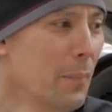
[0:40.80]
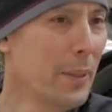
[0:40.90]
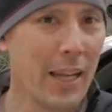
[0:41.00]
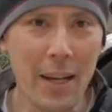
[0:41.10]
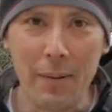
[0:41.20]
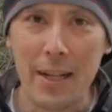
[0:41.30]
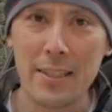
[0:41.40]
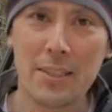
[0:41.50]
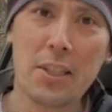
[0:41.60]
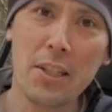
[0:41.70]
But
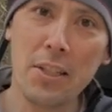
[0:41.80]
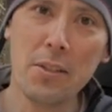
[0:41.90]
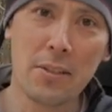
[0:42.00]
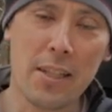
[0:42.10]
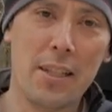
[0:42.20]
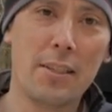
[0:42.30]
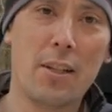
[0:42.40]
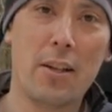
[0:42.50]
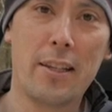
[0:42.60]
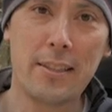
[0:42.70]
anyways, the good news is,
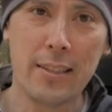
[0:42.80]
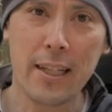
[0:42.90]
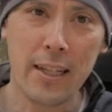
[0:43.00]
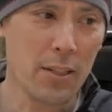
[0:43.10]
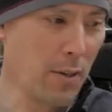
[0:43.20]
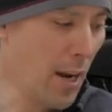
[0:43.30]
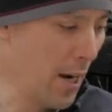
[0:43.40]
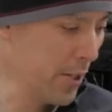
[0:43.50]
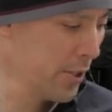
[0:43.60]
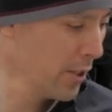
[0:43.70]
on the second
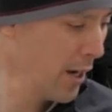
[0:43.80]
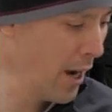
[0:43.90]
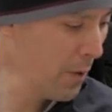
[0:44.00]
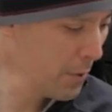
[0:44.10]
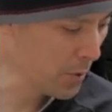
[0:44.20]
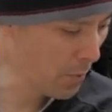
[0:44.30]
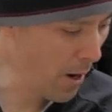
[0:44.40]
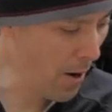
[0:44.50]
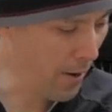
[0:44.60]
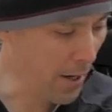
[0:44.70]
crash, I was
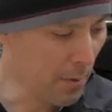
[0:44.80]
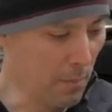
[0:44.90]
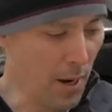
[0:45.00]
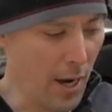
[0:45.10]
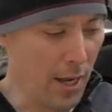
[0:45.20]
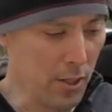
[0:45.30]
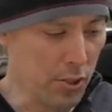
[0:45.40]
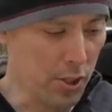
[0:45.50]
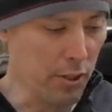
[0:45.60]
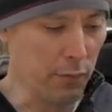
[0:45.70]
wearing my
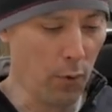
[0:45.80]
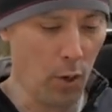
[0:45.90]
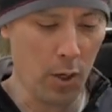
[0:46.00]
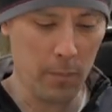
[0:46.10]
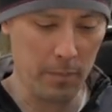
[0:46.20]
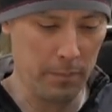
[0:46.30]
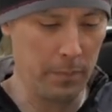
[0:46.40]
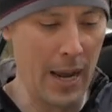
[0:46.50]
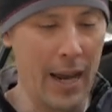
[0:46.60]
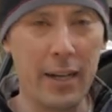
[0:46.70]
G-Form
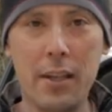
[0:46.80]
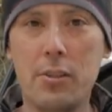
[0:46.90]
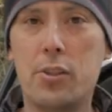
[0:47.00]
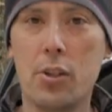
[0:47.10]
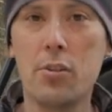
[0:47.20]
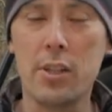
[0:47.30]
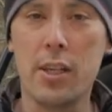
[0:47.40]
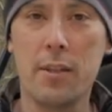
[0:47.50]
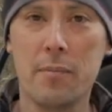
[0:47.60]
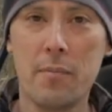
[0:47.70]
padded
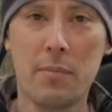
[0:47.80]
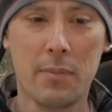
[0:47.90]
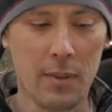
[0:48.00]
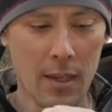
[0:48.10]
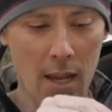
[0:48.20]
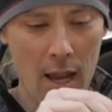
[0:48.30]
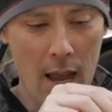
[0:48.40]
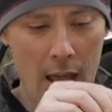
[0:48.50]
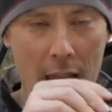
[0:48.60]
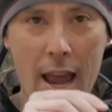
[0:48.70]
jersey.
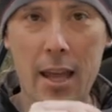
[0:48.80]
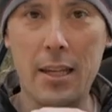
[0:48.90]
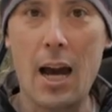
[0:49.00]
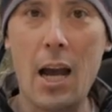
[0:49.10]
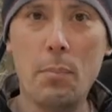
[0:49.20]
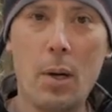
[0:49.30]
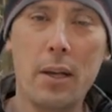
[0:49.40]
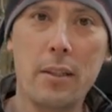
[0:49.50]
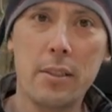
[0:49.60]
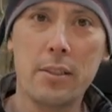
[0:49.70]
And I
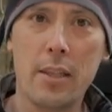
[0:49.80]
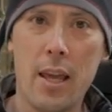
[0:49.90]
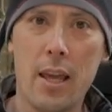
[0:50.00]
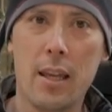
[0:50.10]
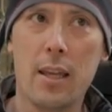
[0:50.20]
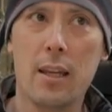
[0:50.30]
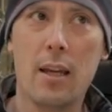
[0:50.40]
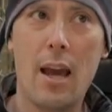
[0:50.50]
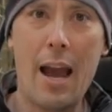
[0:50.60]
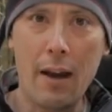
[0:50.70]
bought this thing
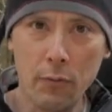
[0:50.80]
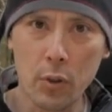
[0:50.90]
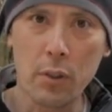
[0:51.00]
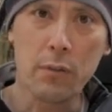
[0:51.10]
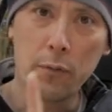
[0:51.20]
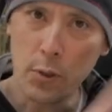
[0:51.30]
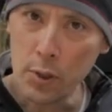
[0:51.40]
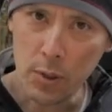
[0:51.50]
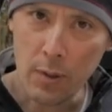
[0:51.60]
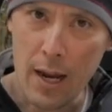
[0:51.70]
after the
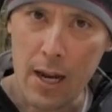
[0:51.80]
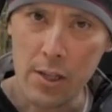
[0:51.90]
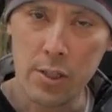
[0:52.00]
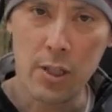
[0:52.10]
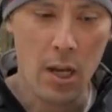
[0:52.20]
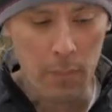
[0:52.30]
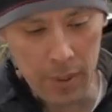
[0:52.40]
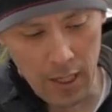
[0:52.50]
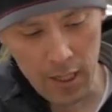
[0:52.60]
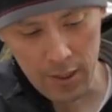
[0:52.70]
first crash
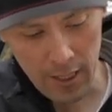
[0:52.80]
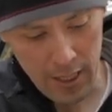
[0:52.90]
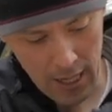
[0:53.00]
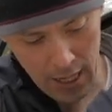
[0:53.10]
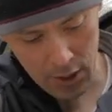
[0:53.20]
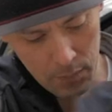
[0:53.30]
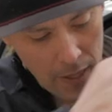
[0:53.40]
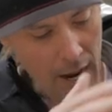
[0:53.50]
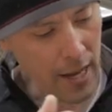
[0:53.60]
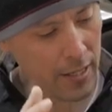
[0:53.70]
because it has
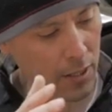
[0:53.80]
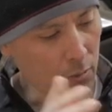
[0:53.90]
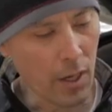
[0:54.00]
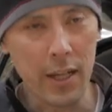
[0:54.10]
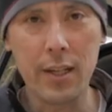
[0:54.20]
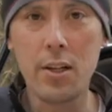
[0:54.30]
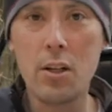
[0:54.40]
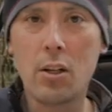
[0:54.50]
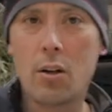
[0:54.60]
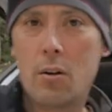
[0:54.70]
padding right
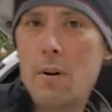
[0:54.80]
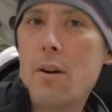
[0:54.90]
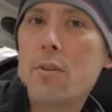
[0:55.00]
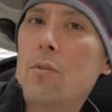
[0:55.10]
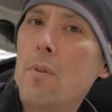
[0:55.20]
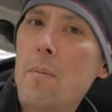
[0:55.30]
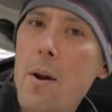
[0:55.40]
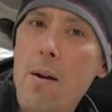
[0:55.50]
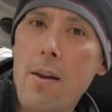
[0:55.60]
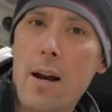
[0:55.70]
here around your rib
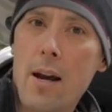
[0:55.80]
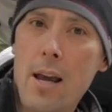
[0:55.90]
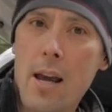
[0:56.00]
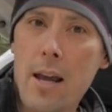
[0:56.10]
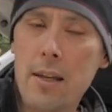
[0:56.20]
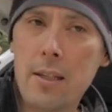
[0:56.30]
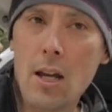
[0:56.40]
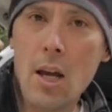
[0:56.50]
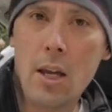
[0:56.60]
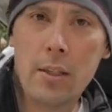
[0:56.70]
area. And
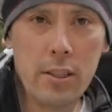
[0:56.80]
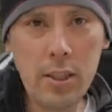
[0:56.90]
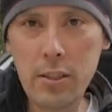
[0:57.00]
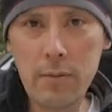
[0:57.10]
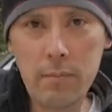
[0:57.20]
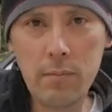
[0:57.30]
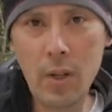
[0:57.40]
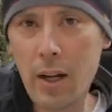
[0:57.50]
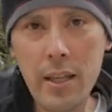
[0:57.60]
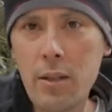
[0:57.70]
this is
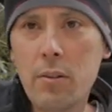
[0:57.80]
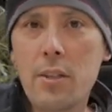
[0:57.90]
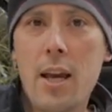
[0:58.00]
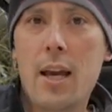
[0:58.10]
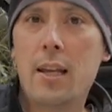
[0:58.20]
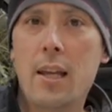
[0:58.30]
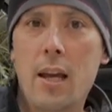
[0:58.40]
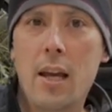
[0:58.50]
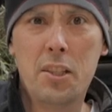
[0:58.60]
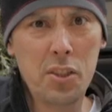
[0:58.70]
not healed yet.
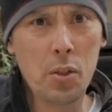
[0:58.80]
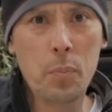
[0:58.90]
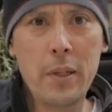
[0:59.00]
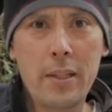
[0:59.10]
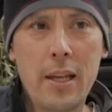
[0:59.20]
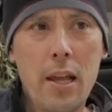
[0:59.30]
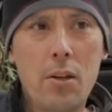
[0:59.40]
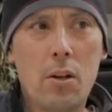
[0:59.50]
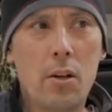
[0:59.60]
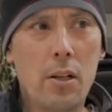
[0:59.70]
It's still pretty
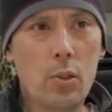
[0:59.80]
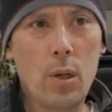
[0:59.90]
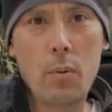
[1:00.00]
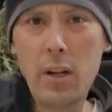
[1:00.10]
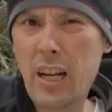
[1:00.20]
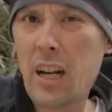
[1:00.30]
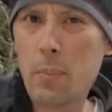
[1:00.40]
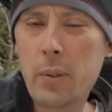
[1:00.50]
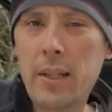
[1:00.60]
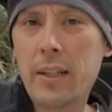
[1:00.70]
tender, and so I want to kind
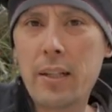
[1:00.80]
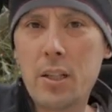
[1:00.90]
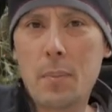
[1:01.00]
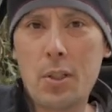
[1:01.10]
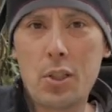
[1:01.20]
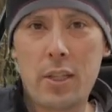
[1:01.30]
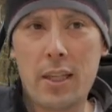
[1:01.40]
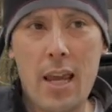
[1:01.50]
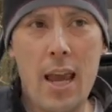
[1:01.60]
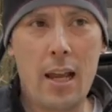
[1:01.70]
of protect it as much as I
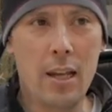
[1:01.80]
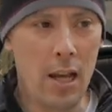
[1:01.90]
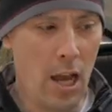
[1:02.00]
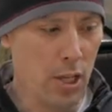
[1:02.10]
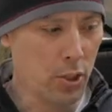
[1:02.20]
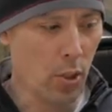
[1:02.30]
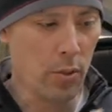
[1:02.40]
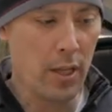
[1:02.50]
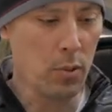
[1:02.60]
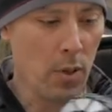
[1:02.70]
can. And
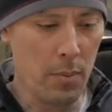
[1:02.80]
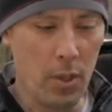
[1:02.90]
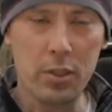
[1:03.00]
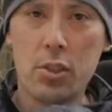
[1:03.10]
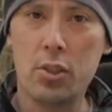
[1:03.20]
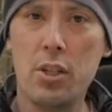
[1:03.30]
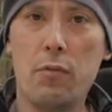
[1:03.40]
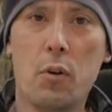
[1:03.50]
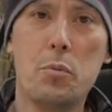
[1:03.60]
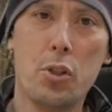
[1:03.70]
so that's why I bought this G-Form